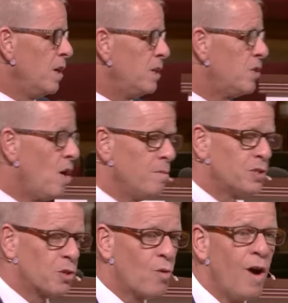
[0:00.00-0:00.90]
uh,
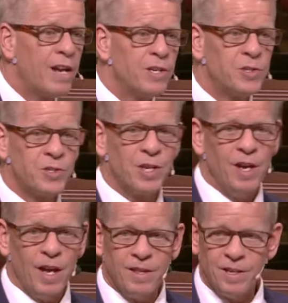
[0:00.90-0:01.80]
Thomas Aquinas,
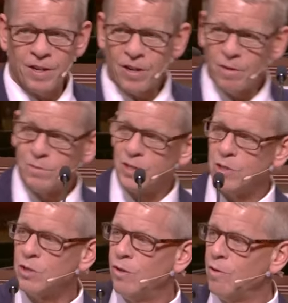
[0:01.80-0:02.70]
and then it comes into the